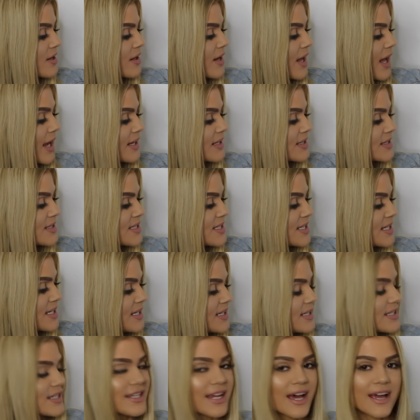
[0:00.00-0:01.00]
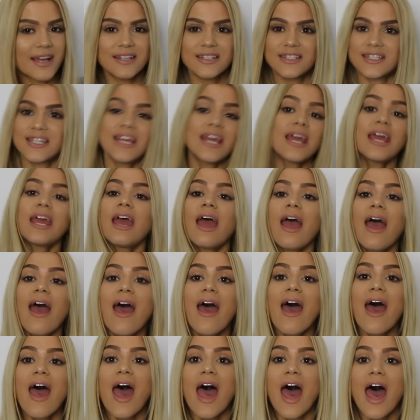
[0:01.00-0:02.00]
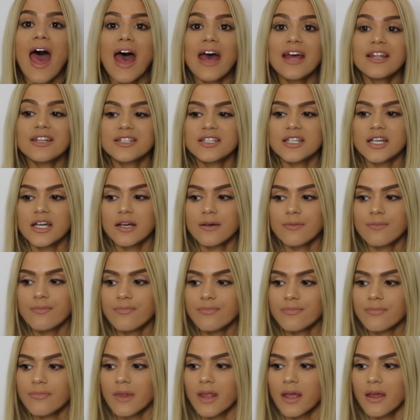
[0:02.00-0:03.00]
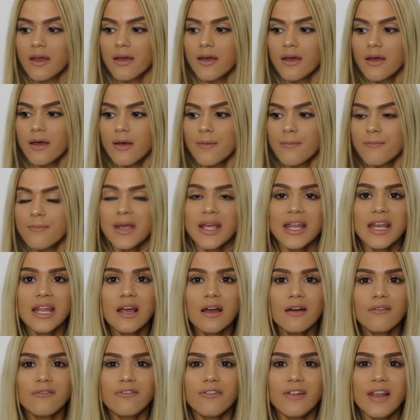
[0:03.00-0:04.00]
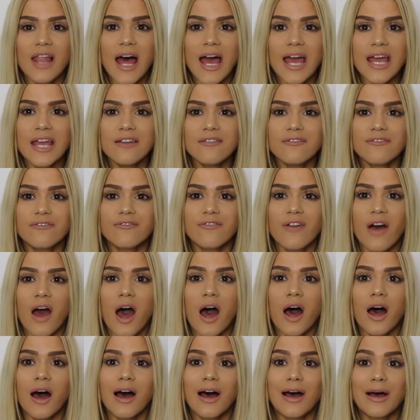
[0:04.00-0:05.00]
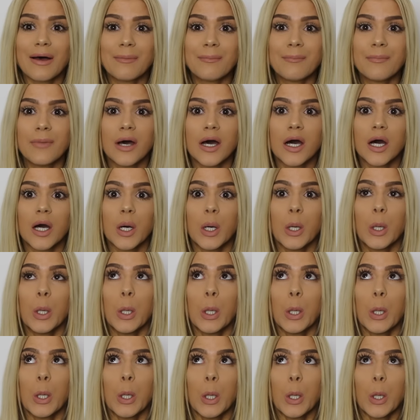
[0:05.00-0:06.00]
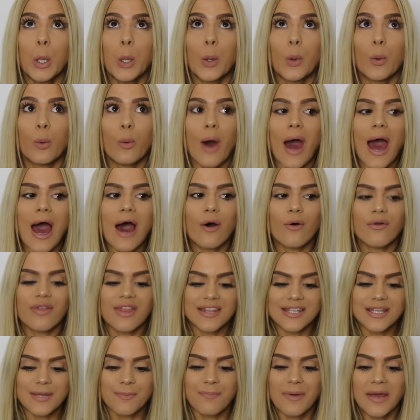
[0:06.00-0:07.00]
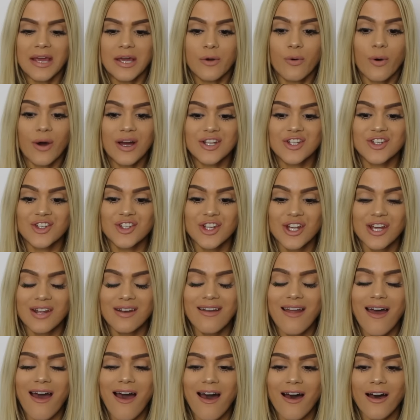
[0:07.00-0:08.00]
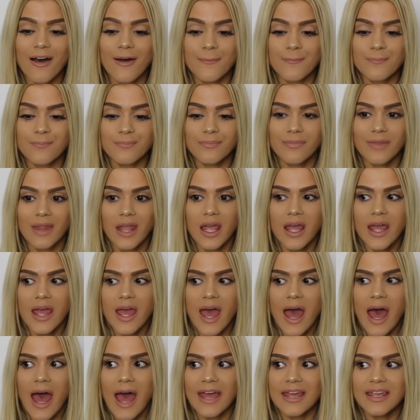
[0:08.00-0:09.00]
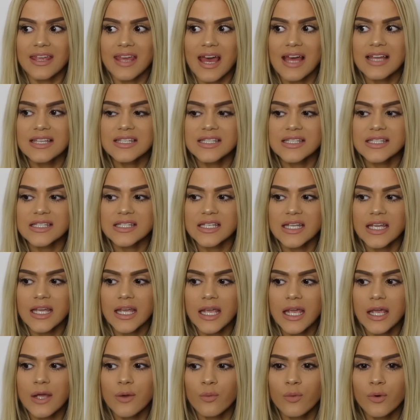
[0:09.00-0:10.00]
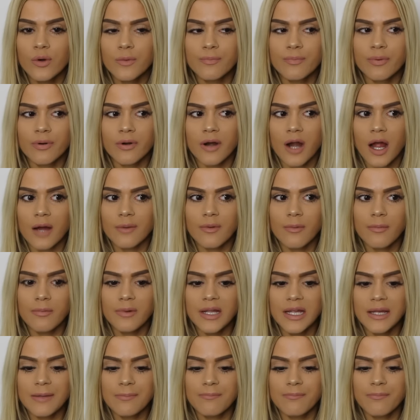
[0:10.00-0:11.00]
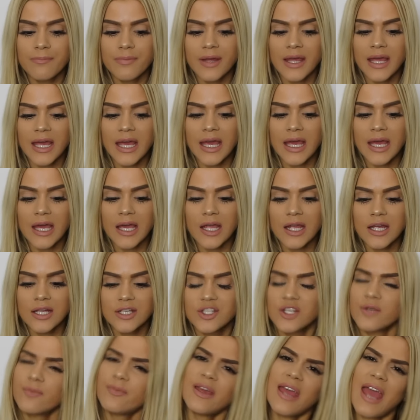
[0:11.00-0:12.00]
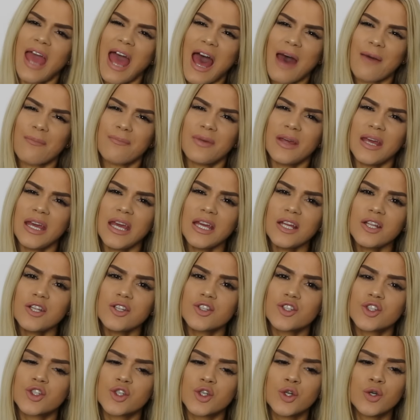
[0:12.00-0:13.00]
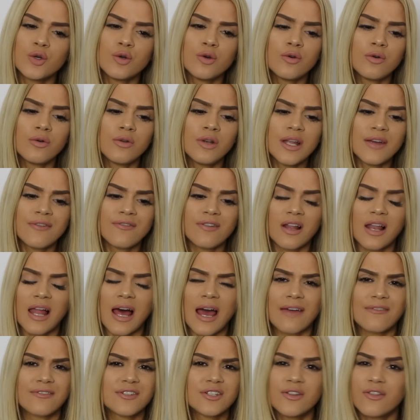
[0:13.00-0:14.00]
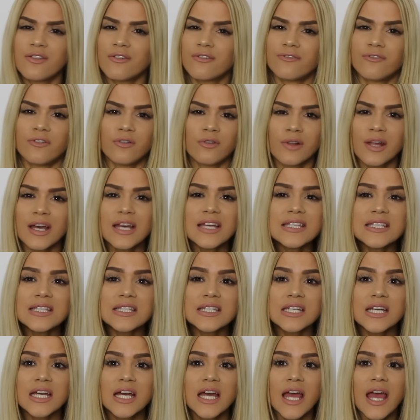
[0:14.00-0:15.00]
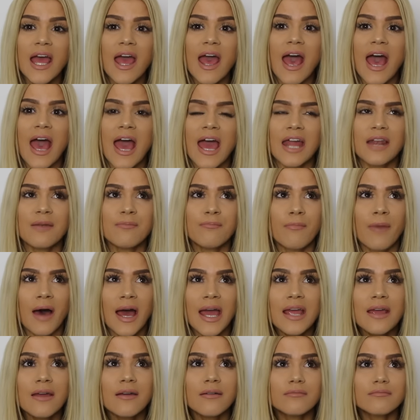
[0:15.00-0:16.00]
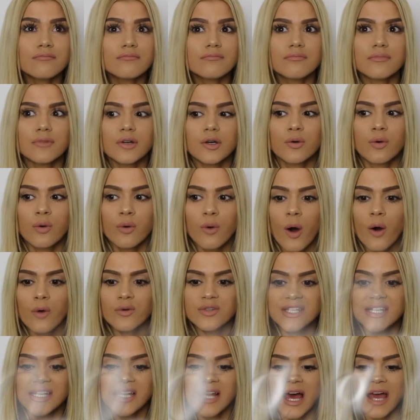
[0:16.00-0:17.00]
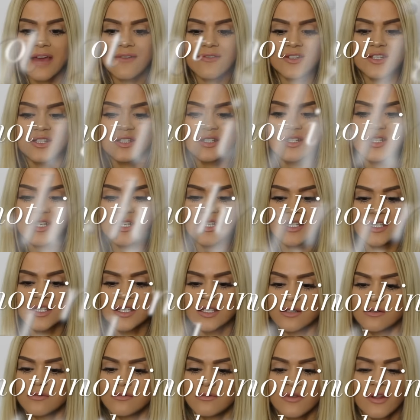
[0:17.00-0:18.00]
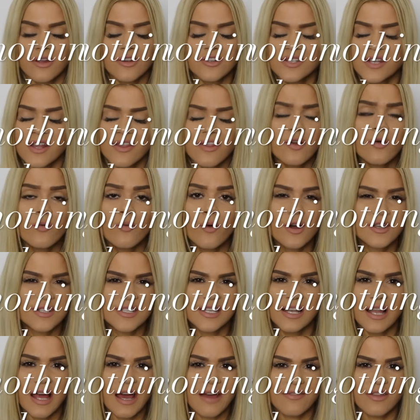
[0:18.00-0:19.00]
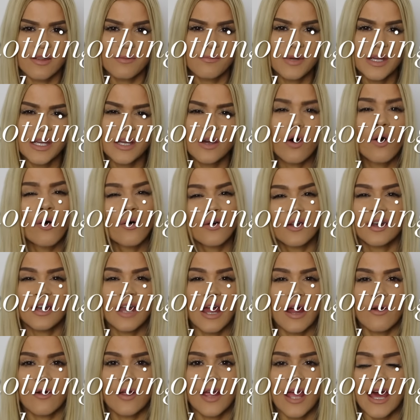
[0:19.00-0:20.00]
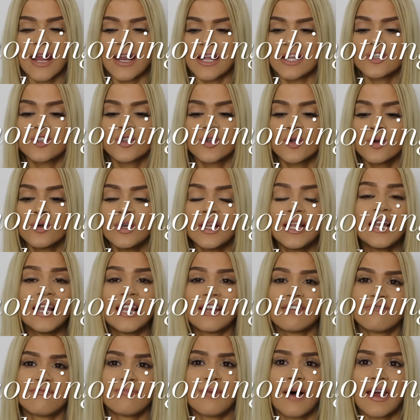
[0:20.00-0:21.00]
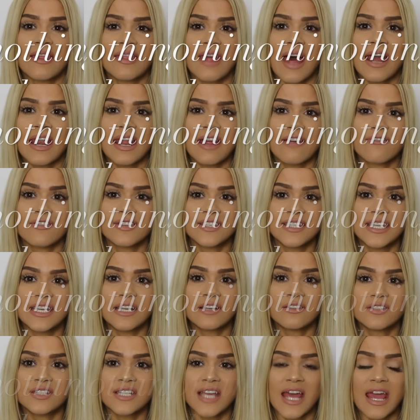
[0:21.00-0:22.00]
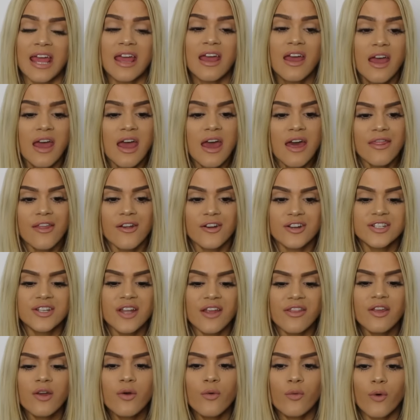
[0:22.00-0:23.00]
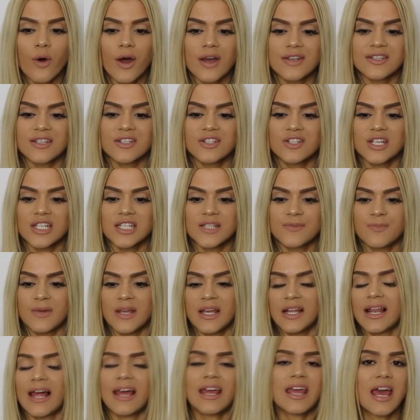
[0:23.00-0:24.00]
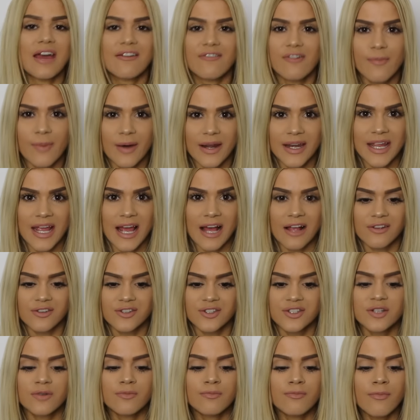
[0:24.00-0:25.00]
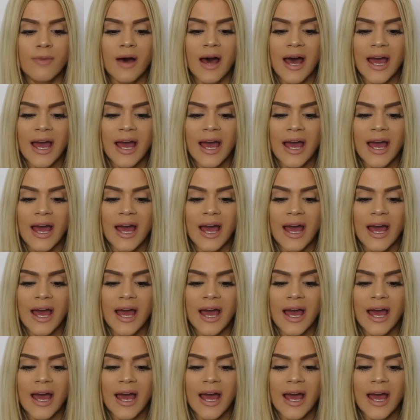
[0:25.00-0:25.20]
1990. And meaning of life, wow, it's a big question. I guess it would probably be to be happy, to live your life to the fullest. And my quote in life is just, there's nothing worse in life than being ordinary, and I truly live by that every single day. There's nothing worse than just being like everybody else. So